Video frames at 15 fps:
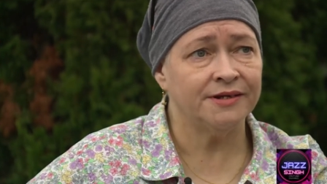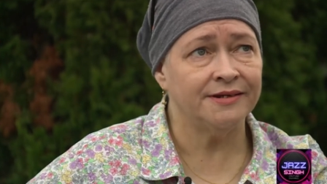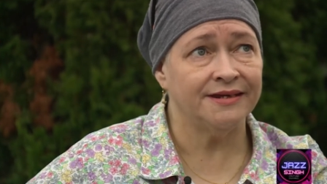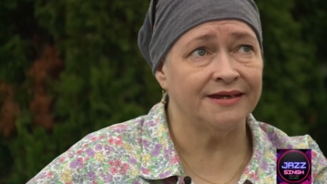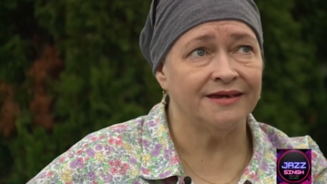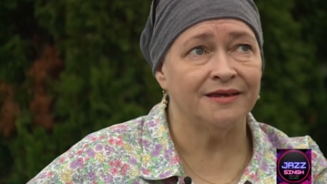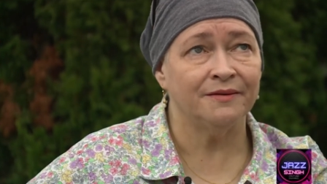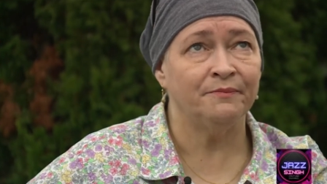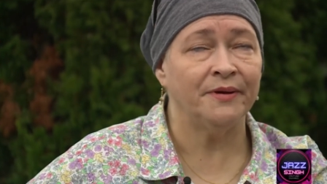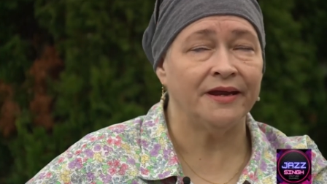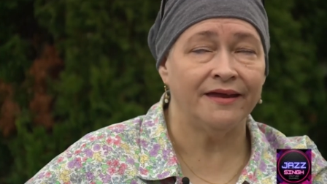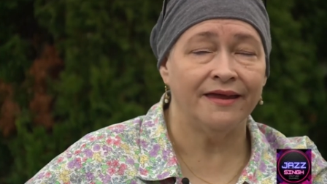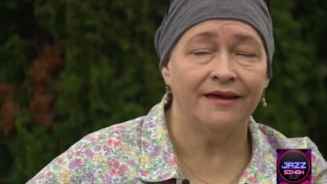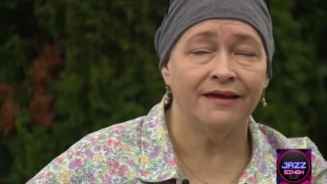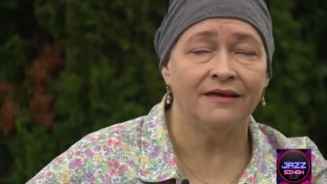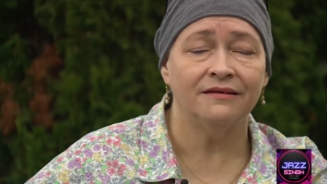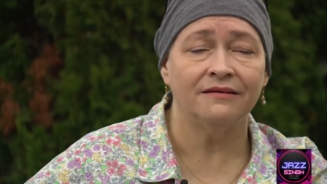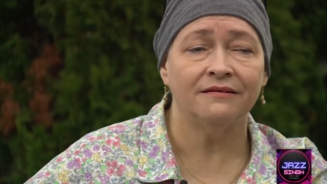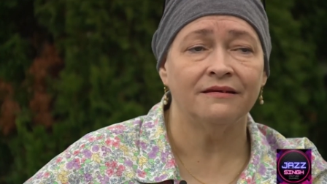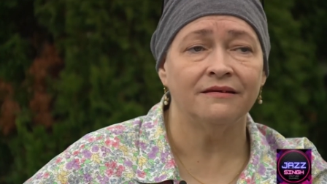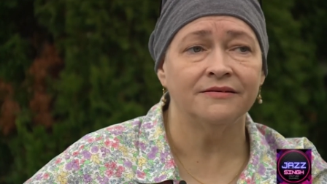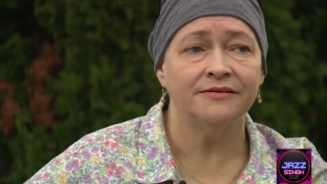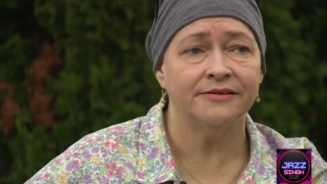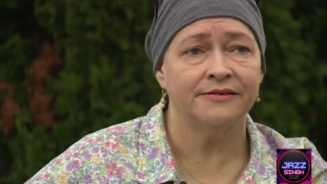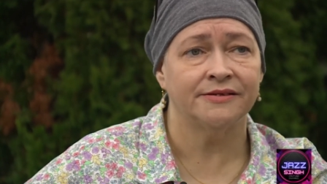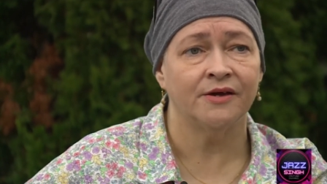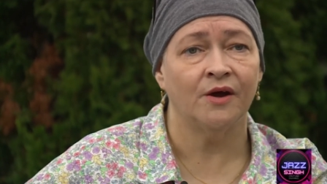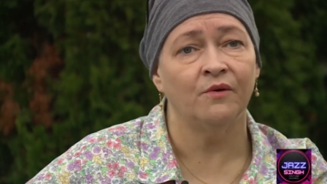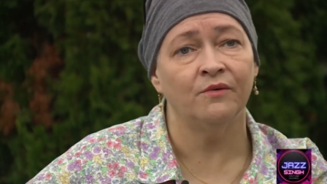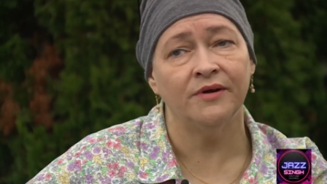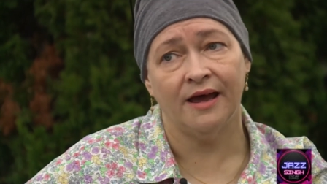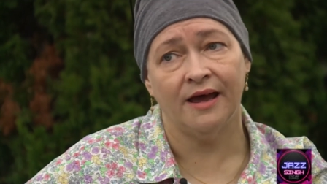she did, but again, so